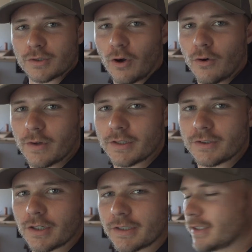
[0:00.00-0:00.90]
stove is
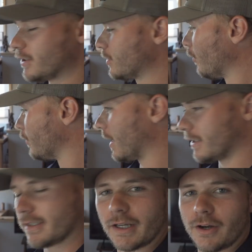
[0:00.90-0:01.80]
just so
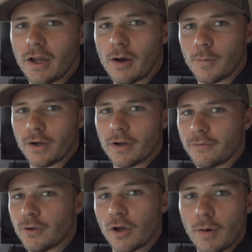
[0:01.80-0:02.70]
necessary up here.
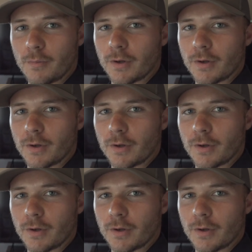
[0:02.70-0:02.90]
If you come up